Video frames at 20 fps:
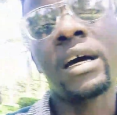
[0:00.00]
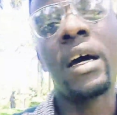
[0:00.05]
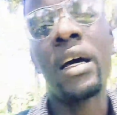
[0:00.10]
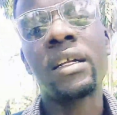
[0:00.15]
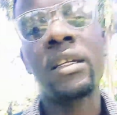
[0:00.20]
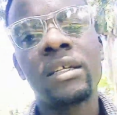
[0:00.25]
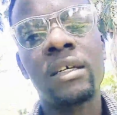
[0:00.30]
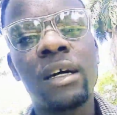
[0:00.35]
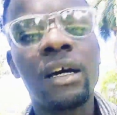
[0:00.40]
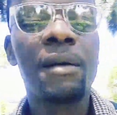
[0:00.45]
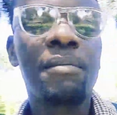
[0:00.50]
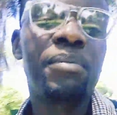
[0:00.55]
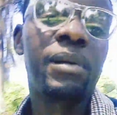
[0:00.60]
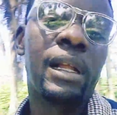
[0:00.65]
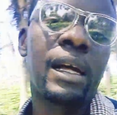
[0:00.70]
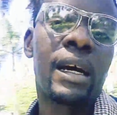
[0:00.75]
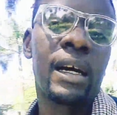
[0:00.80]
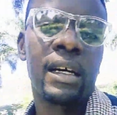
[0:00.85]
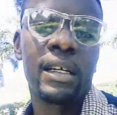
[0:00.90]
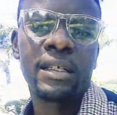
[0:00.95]
and
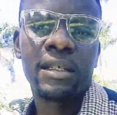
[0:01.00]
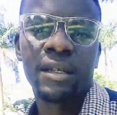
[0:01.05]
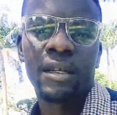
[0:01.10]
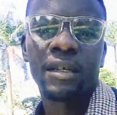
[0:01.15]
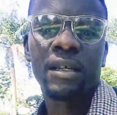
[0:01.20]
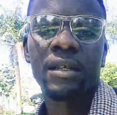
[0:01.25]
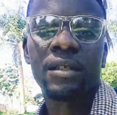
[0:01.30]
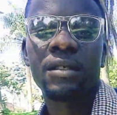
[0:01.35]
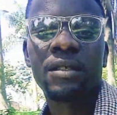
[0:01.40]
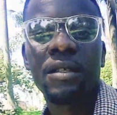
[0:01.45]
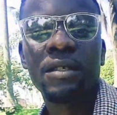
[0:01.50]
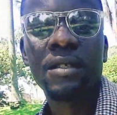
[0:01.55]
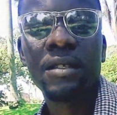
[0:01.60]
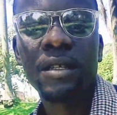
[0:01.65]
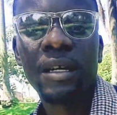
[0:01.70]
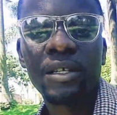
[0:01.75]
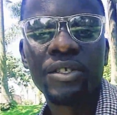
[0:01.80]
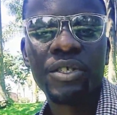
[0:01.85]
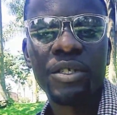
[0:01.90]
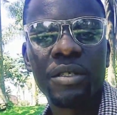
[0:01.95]
applied
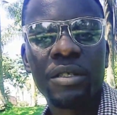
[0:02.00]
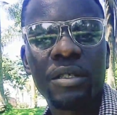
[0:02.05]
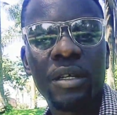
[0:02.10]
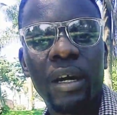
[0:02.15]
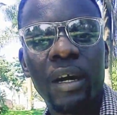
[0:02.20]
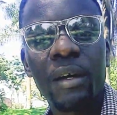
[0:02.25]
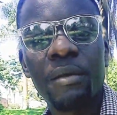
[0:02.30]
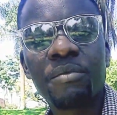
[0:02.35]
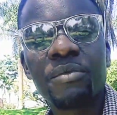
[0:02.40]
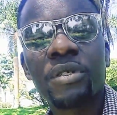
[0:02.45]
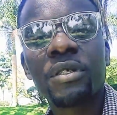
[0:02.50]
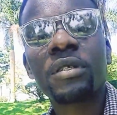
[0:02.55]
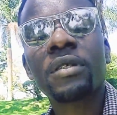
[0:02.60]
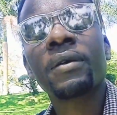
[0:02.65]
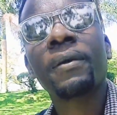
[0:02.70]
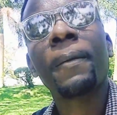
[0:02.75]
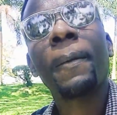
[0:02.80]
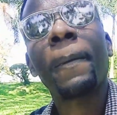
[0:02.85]
since ancient times.